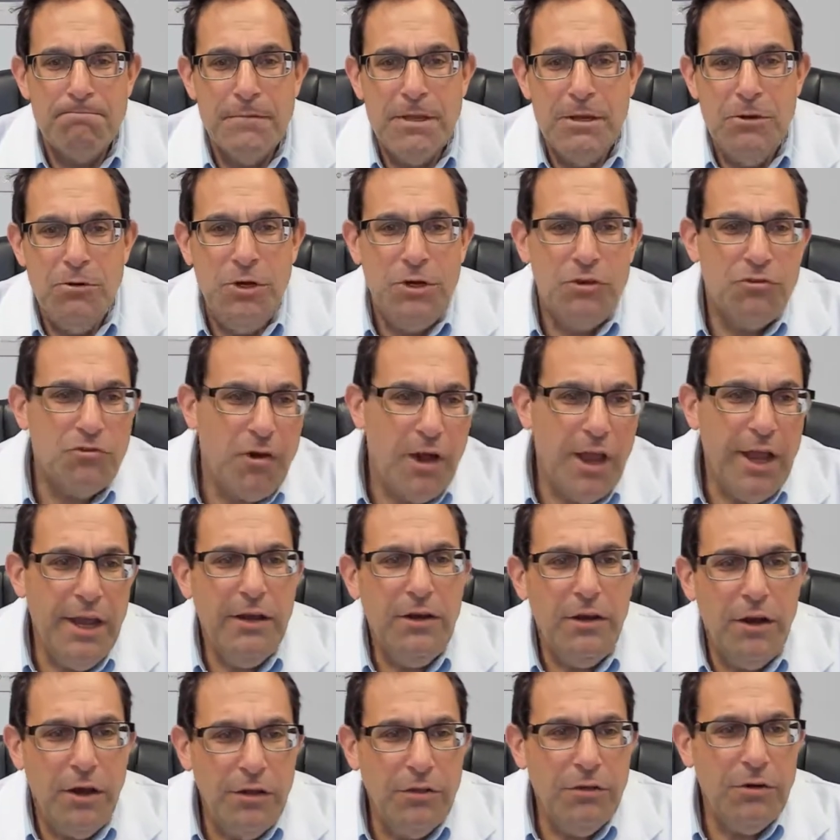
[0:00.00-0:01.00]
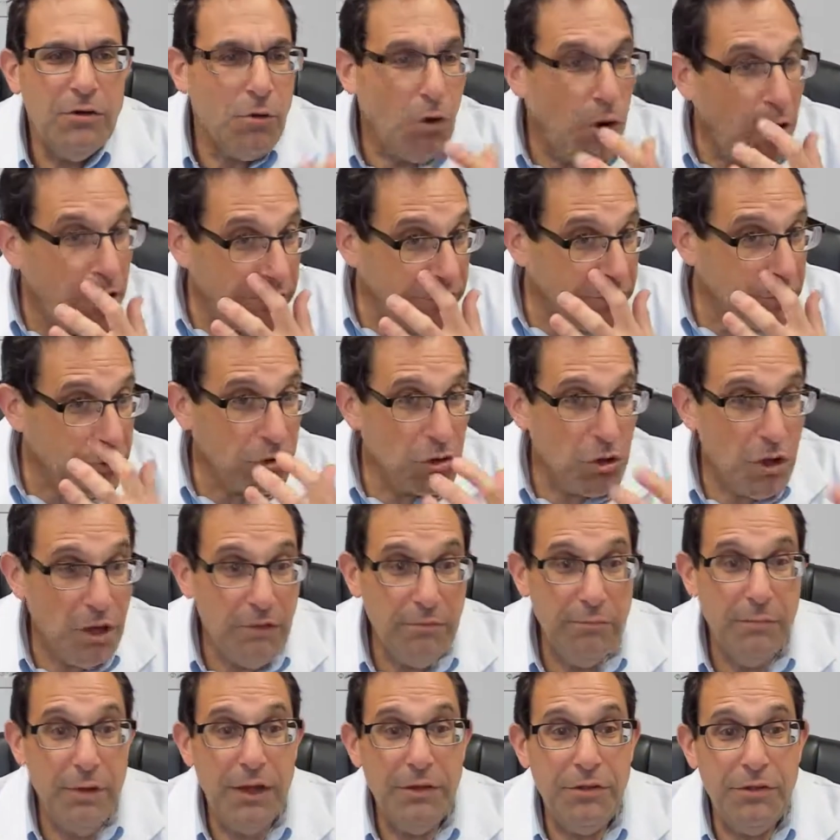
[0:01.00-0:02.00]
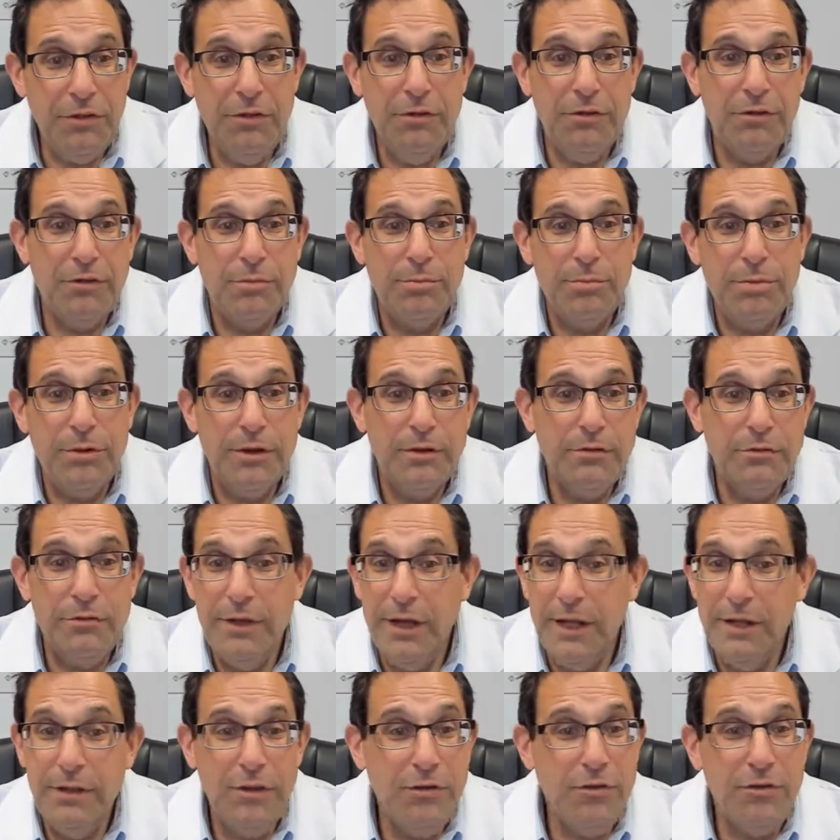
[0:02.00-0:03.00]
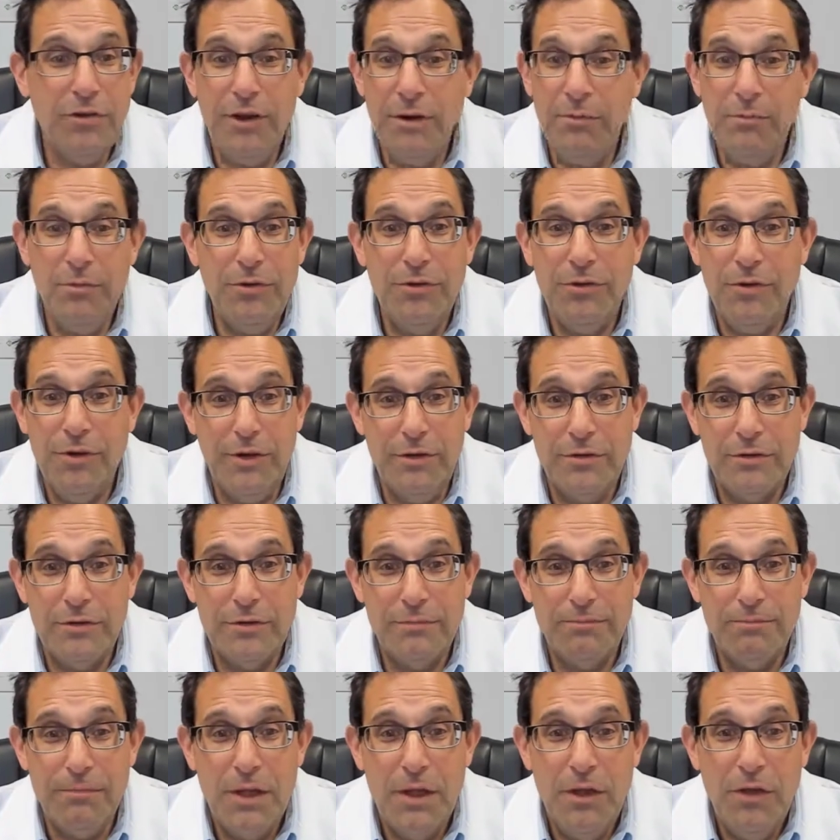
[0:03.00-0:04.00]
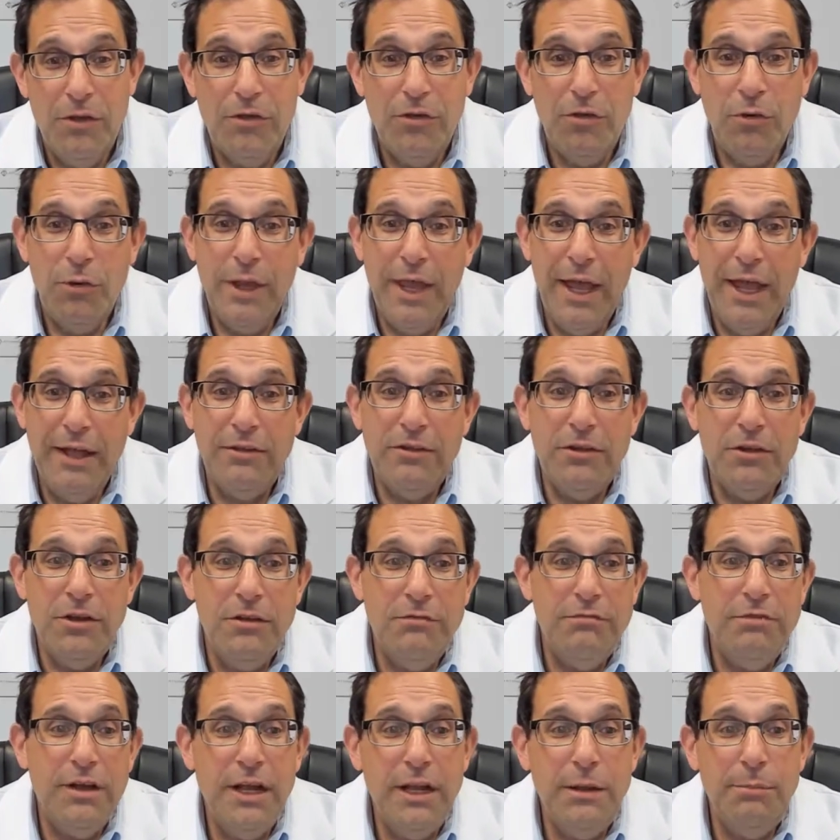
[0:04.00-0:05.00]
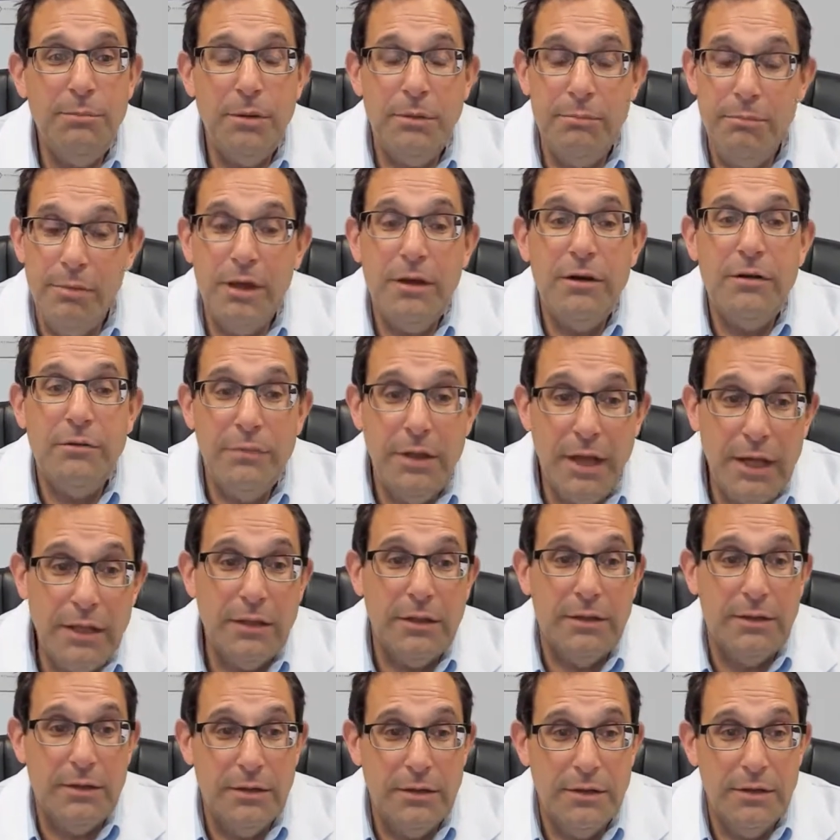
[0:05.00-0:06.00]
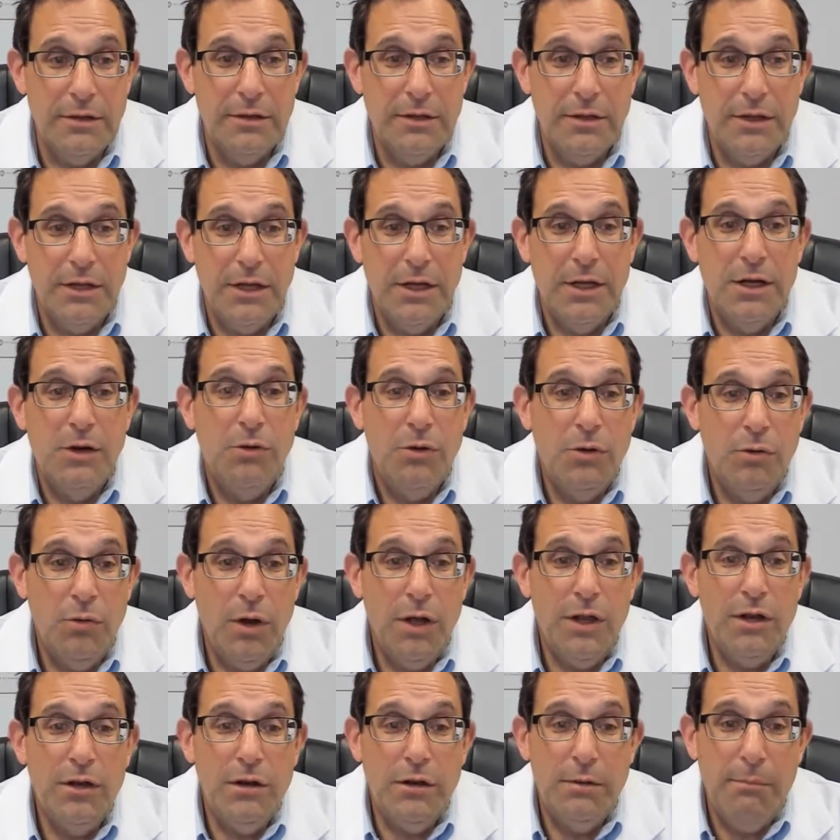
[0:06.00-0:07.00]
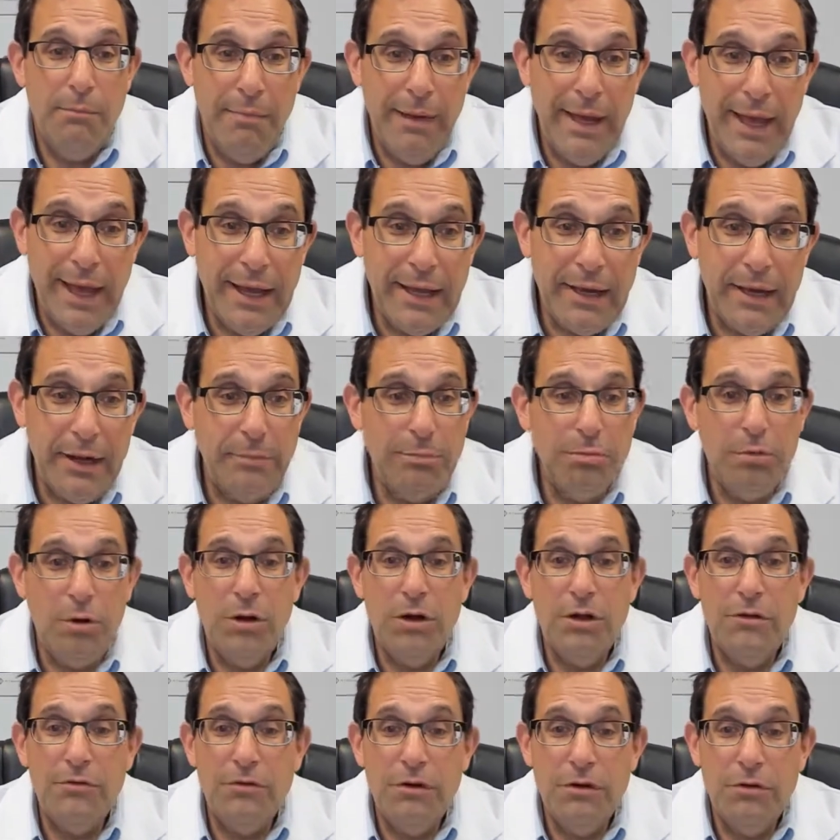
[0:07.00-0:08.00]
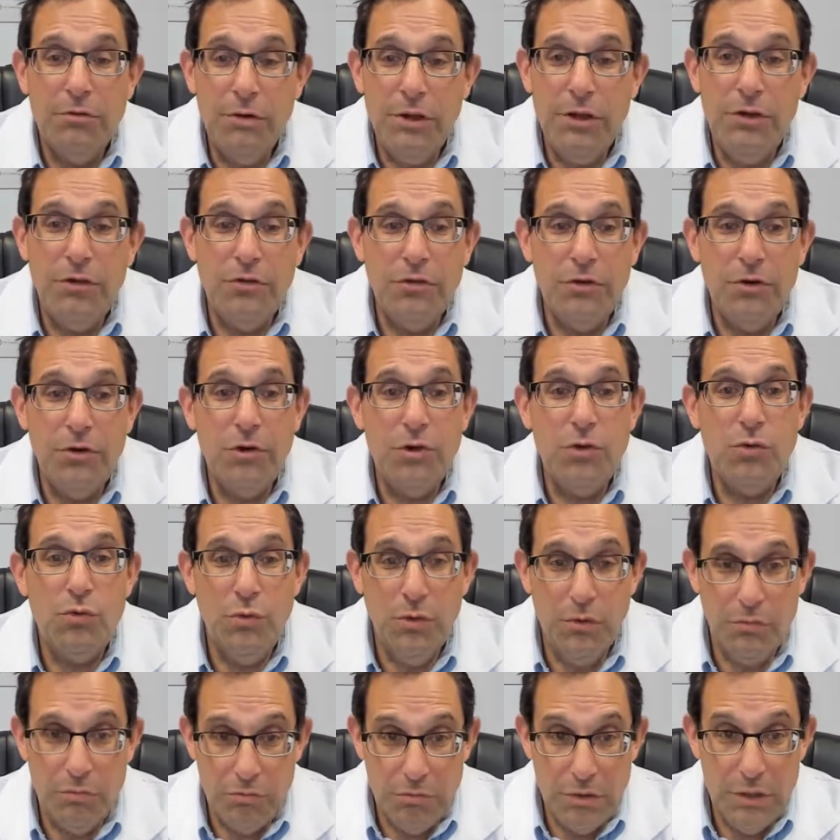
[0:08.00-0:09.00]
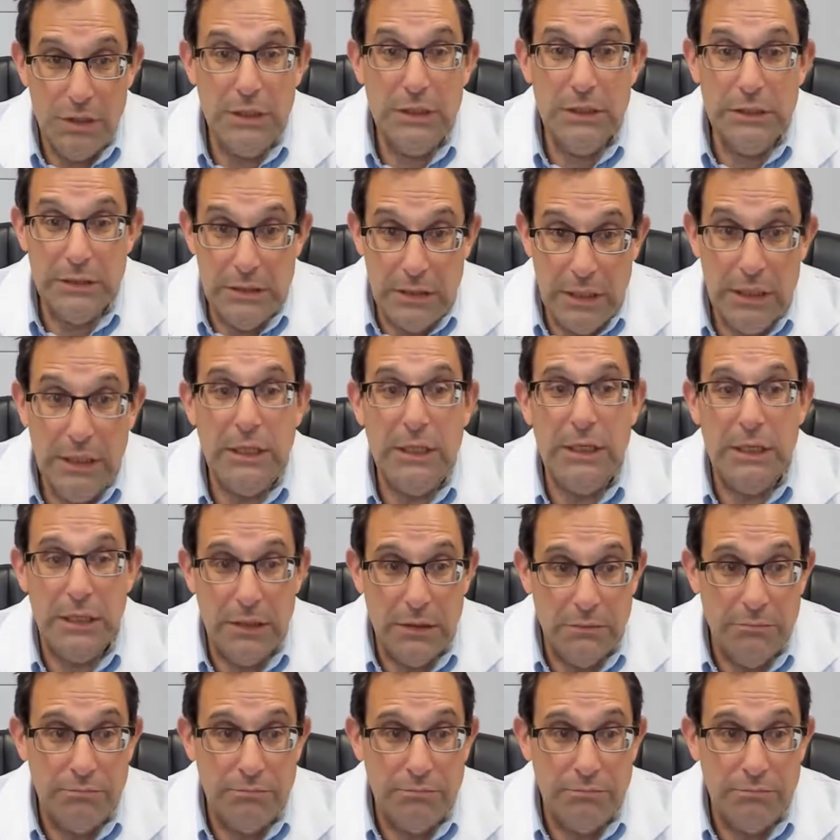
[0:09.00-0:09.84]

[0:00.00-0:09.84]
We tried other off-the-shelf methods, but we had the same result. So we had to develop a better method. We wanted to back up all of our research with real data.